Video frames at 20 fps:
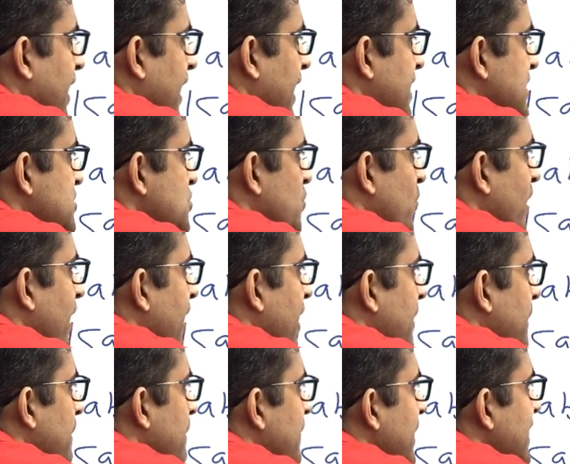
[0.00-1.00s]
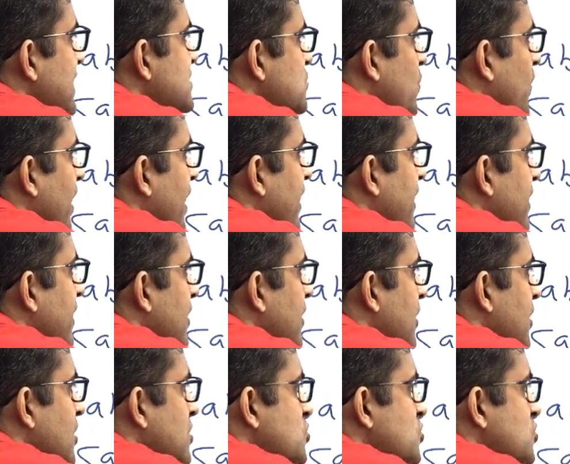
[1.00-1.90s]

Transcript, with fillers: a square b square.